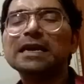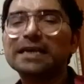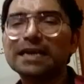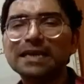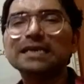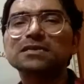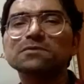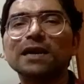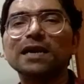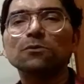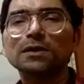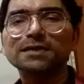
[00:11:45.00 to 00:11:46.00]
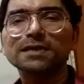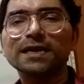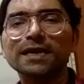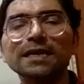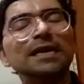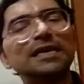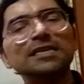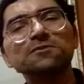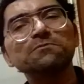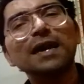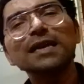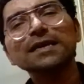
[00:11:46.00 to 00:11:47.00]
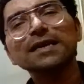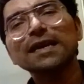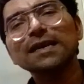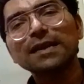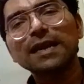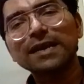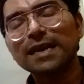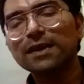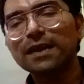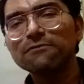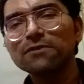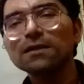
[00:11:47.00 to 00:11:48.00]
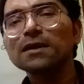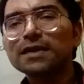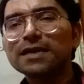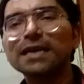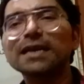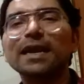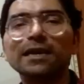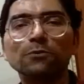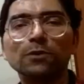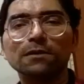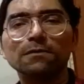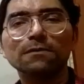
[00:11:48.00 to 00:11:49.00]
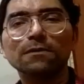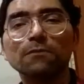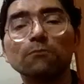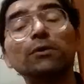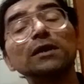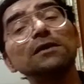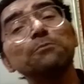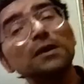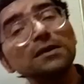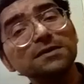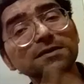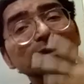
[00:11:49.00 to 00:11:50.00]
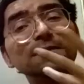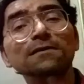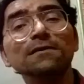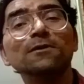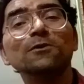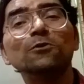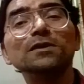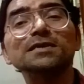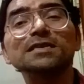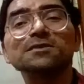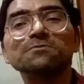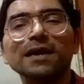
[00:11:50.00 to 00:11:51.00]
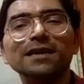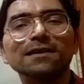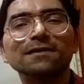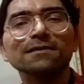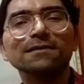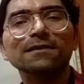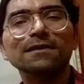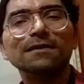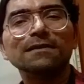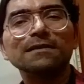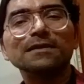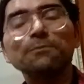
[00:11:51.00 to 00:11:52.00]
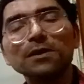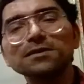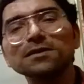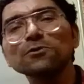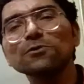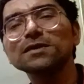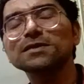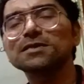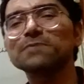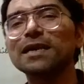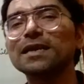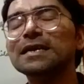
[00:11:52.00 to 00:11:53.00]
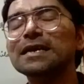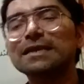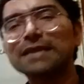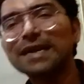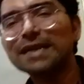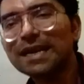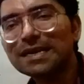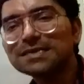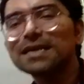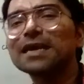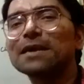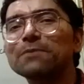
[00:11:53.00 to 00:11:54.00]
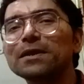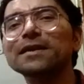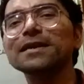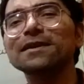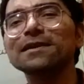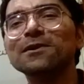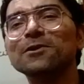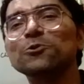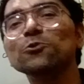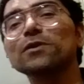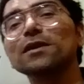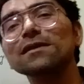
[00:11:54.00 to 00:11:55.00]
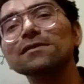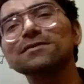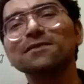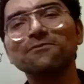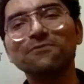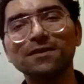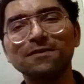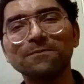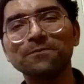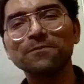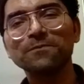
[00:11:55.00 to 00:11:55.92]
Killing a smile, once again, a smile can never kill anyone, but the person who is smiling, that has the ability to kill someone.